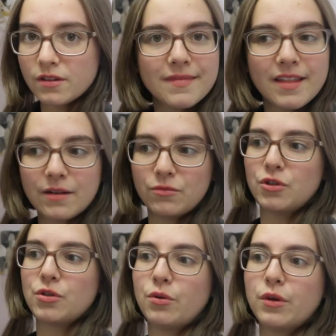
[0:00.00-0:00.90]
Then
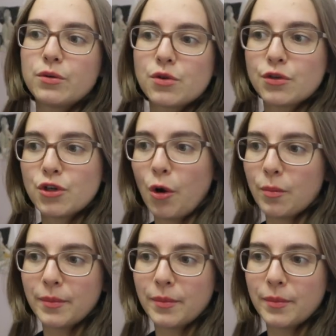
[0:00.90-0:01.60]
we'll do oils on top.